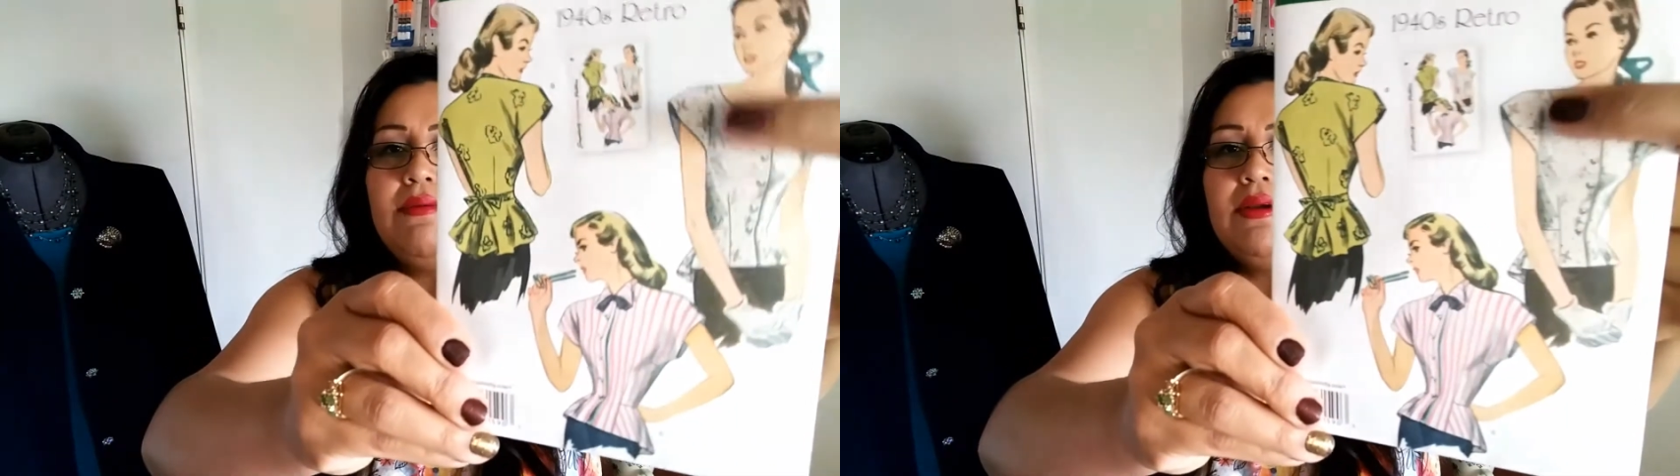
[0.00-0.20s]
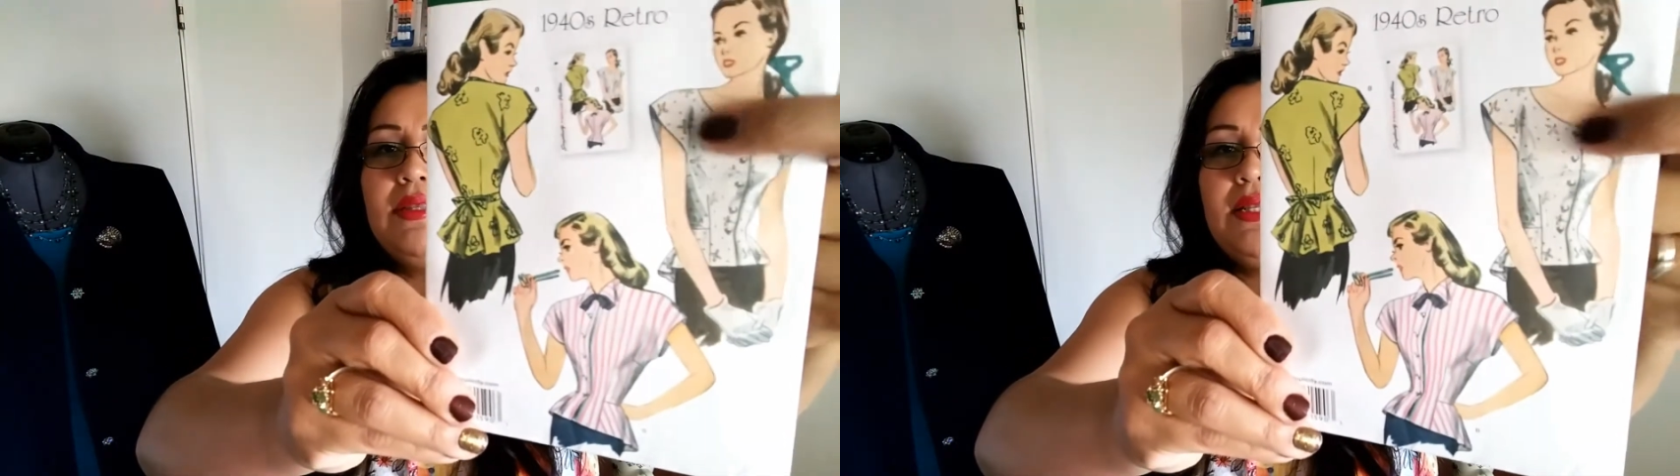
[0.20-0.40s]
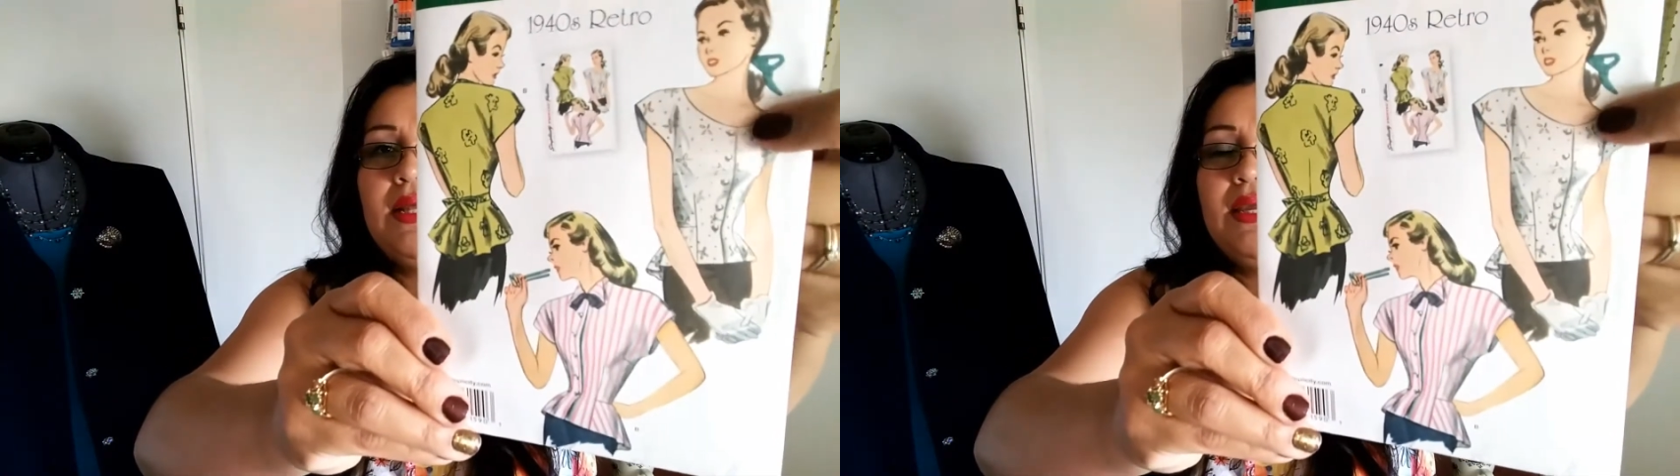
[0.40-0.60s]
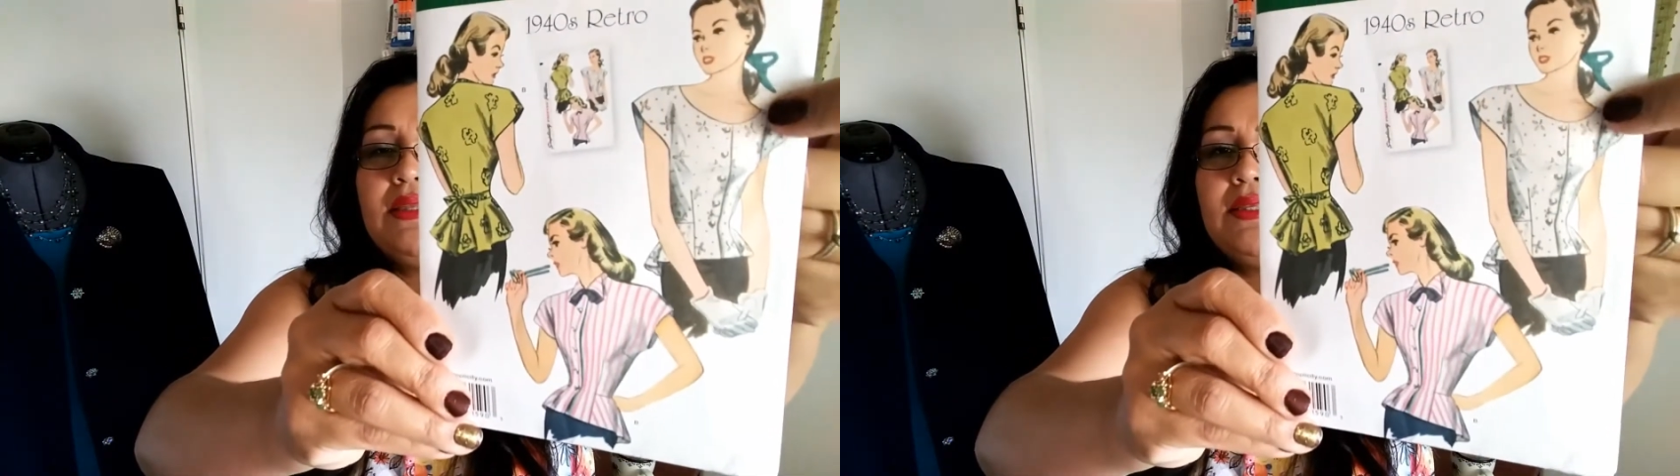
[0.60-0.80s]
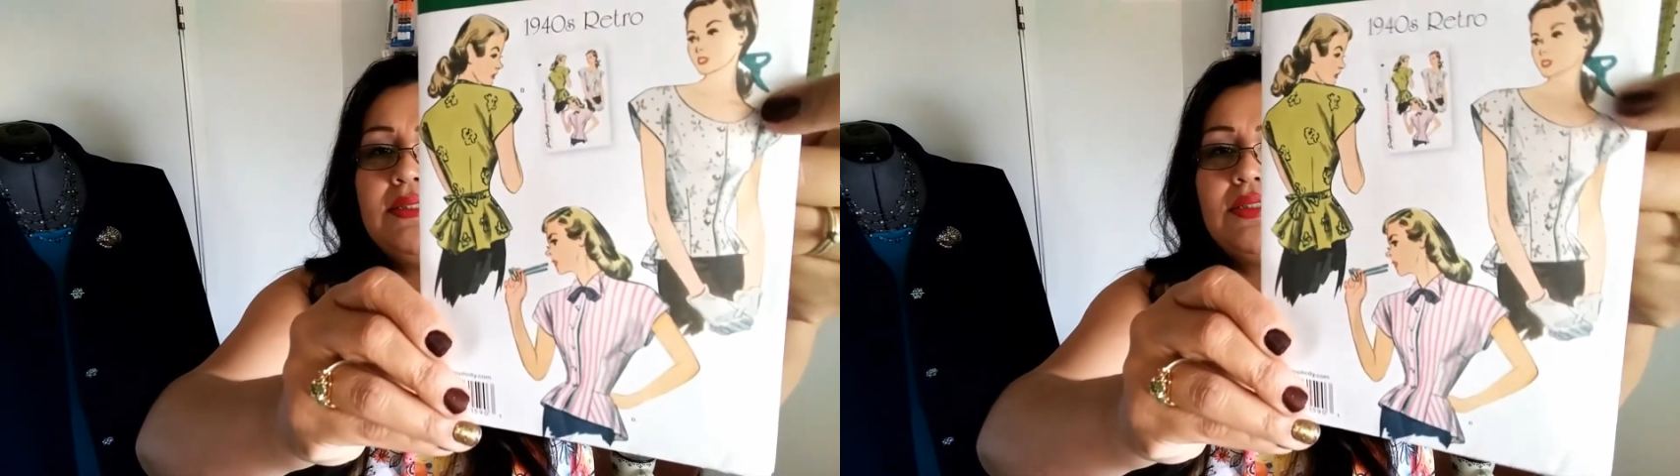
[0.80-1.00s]
I really
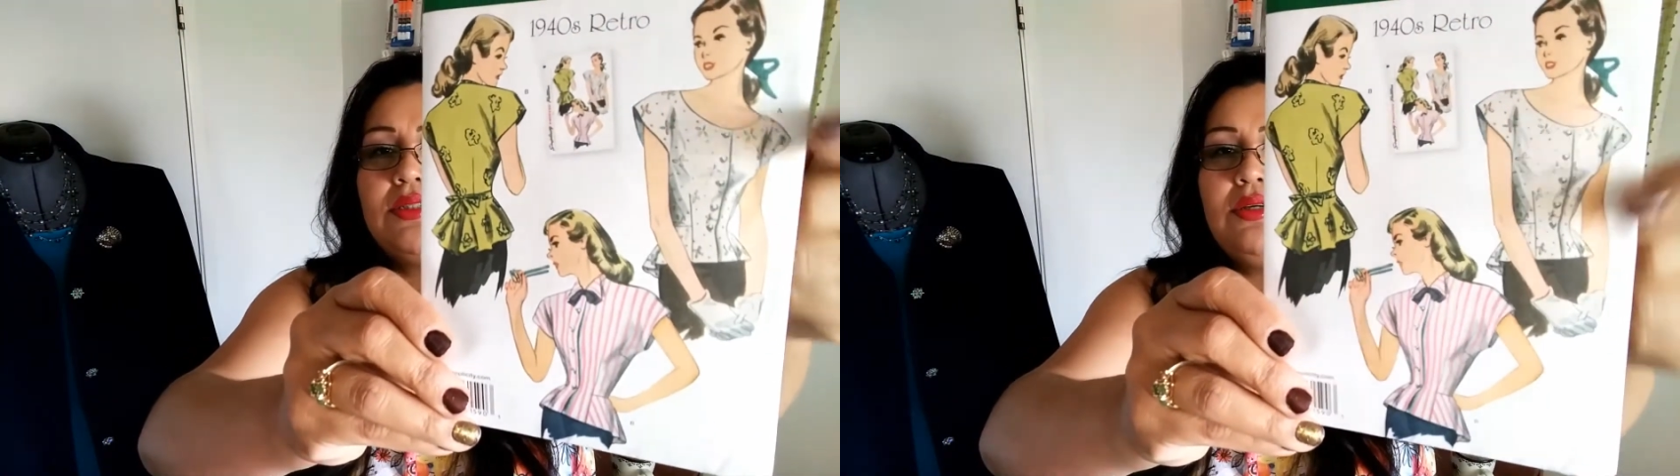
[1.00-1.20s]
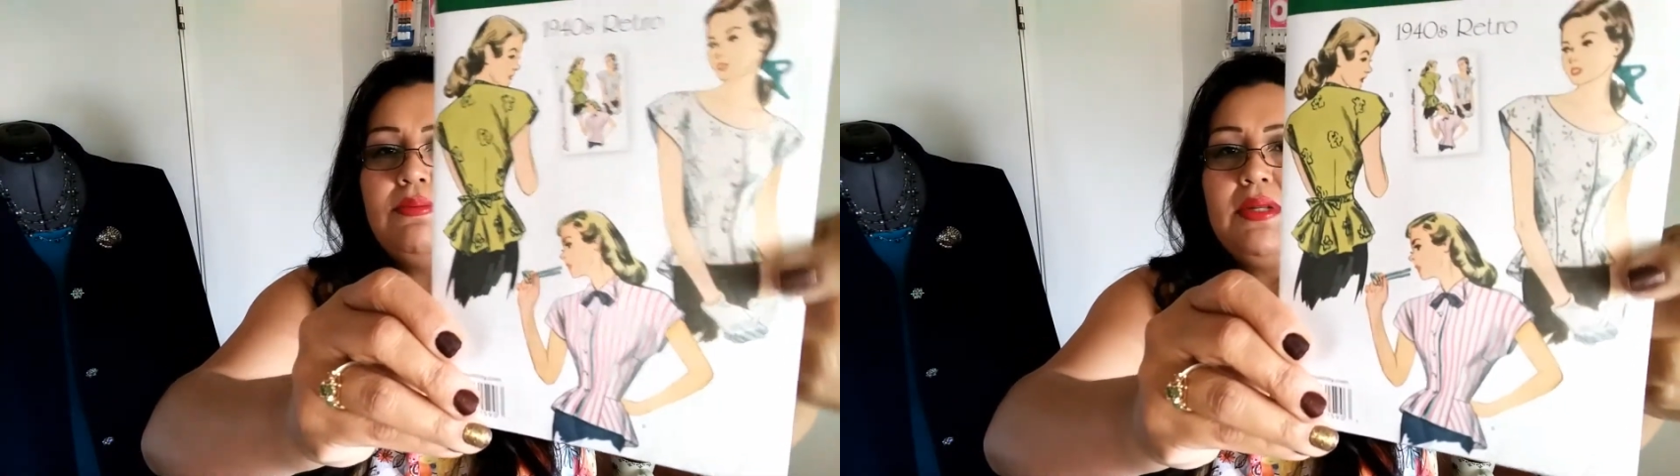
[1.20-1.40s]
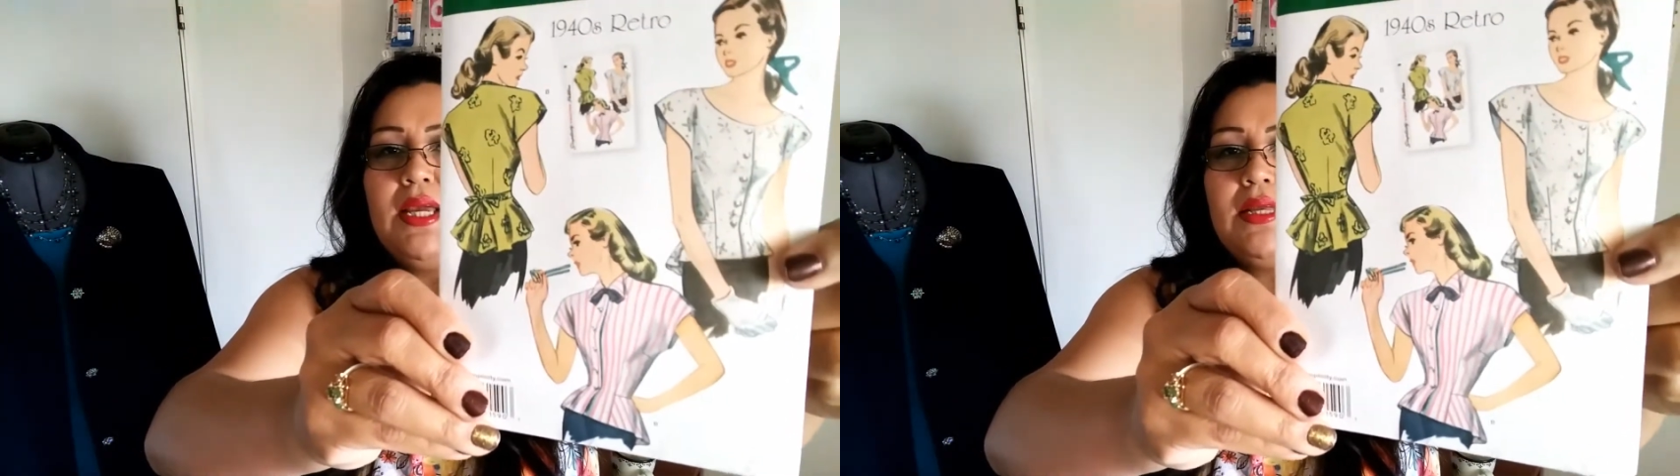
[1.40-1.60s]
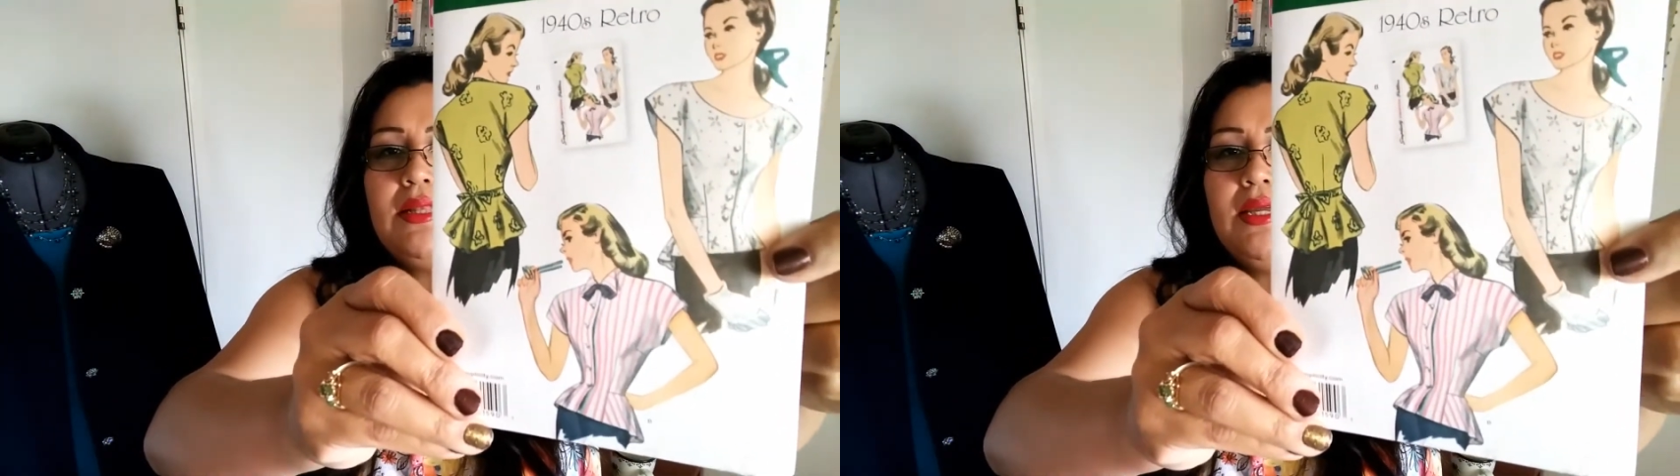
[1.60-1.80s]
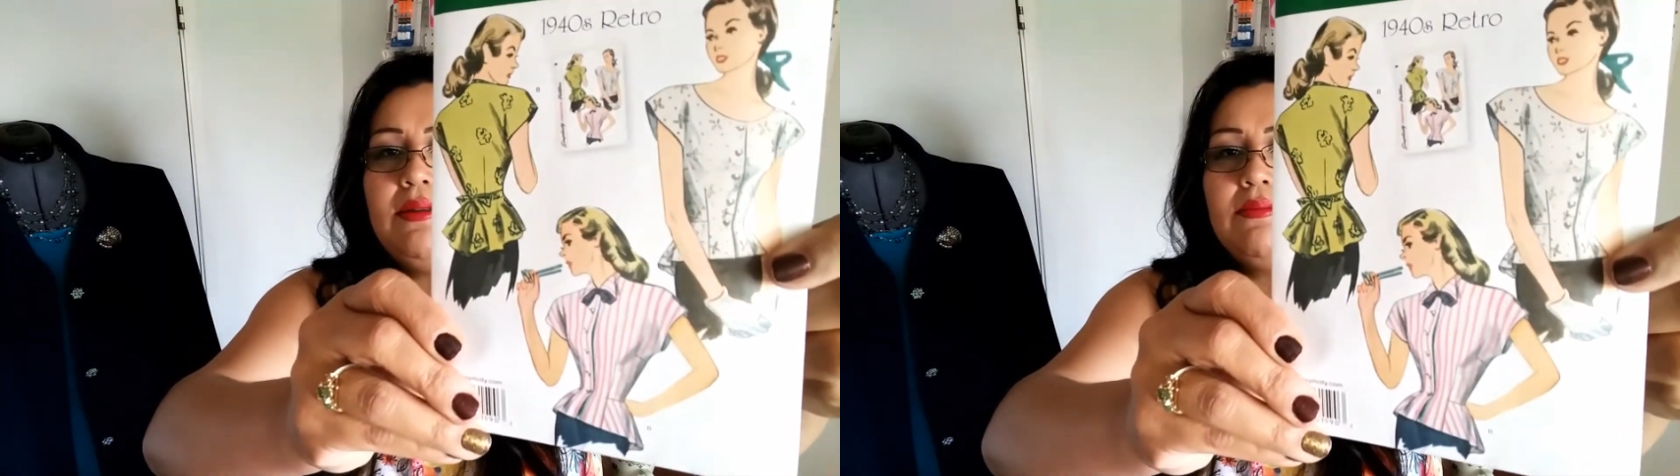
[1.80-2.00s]
like this scoop
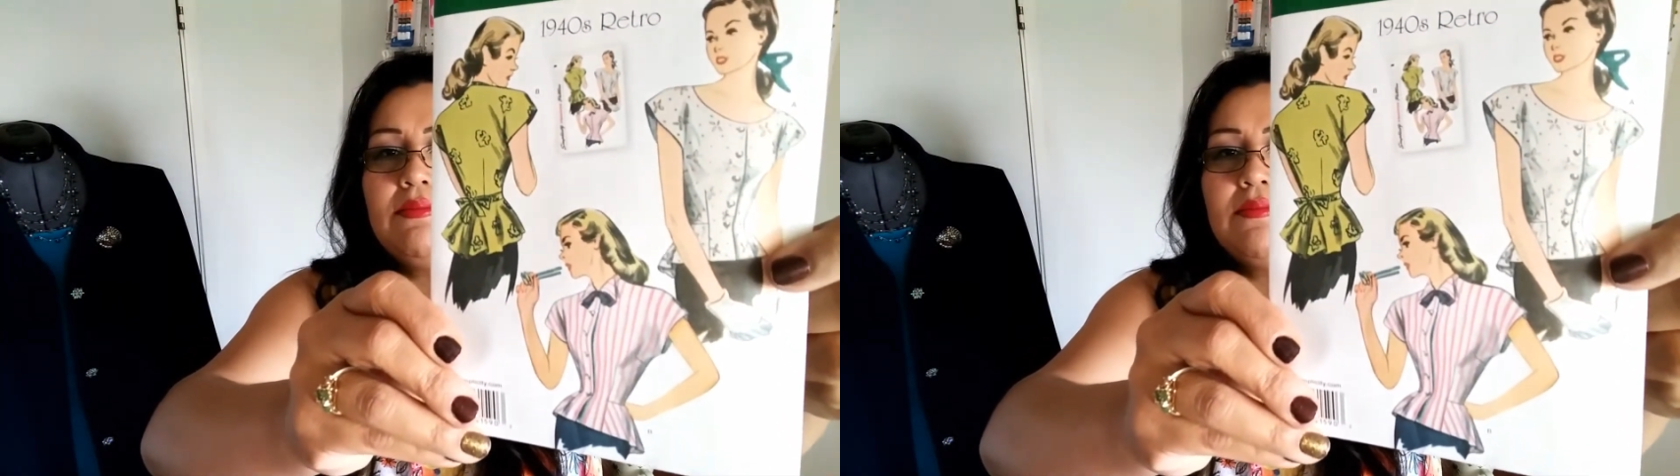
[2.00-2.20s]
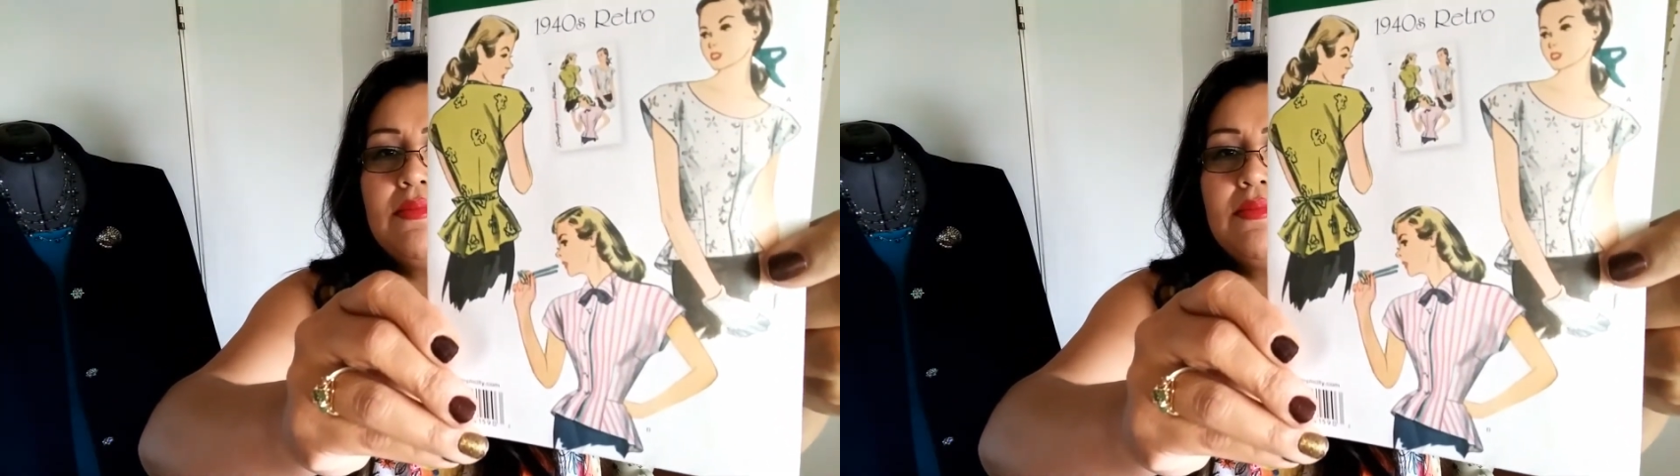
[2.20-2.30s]
neckline.